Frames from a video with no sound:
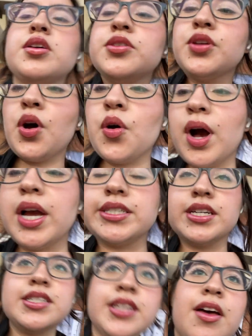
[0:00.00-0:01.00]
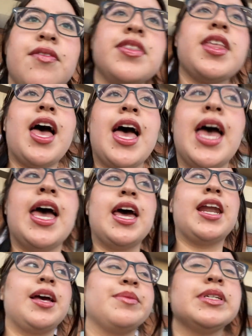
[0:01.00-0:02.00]
So I just left
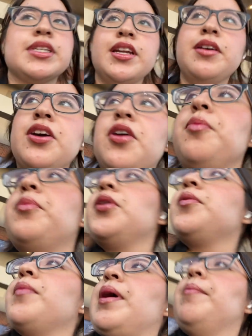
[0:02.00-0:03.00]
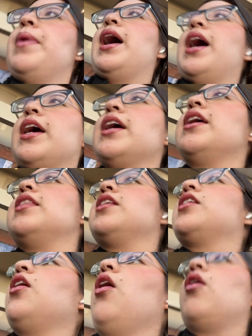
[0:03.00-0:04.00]
and I'm just gonna go put my bag in the
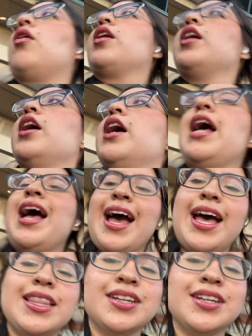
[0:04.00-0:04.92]
car and